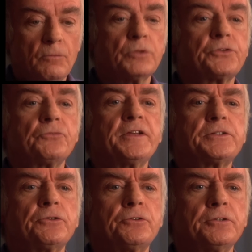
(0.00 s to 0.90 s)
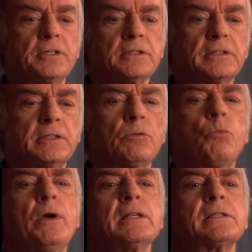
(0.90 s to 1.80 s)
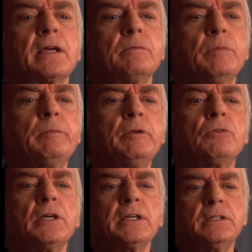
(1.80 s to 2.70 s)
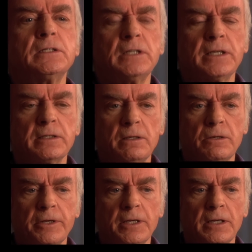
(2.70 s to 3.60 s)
Well, Sylvester heard this, and he said, wait a second, maybe Rocky doesn't get carried out.